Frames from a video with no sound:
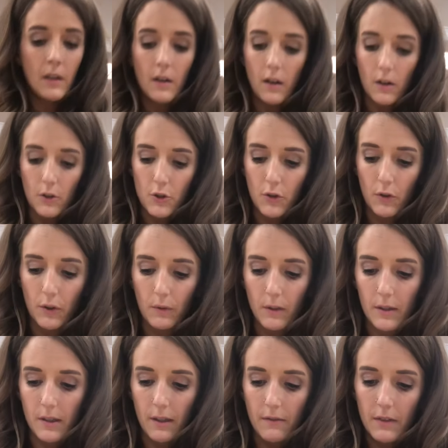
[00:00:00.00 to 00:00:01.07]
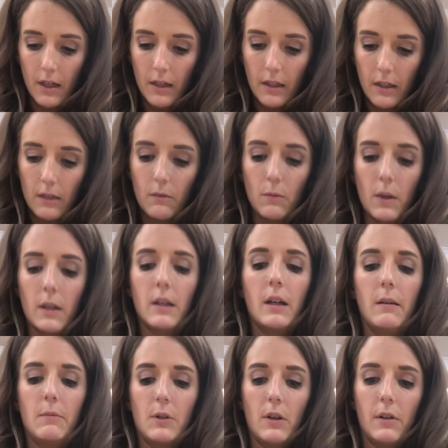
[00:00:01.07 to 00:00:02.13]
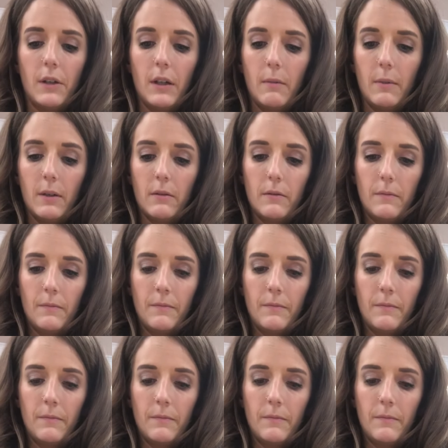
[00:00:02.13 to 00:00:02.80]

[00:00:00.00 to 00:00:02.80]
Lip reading: I'll show you once I've done it what I'm talking about.